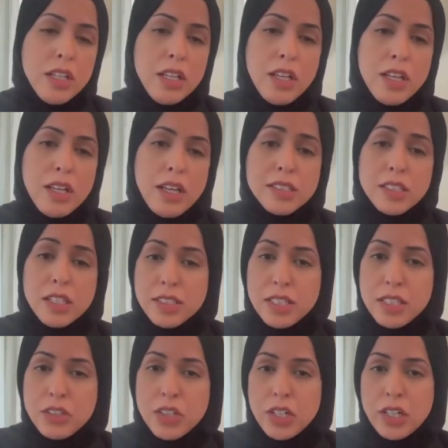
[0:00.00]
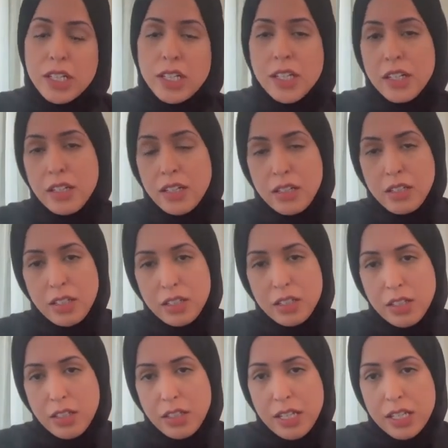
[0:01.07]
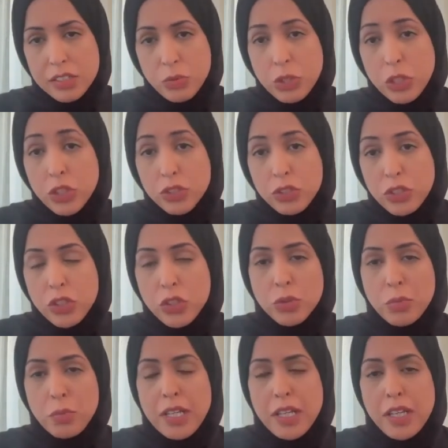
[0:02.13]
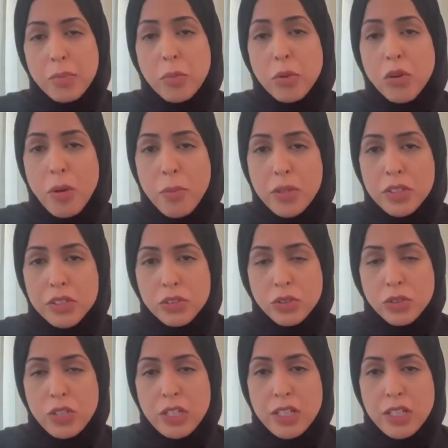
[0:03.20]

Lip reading: As I said earlier, Qatar will continue to play a prominent role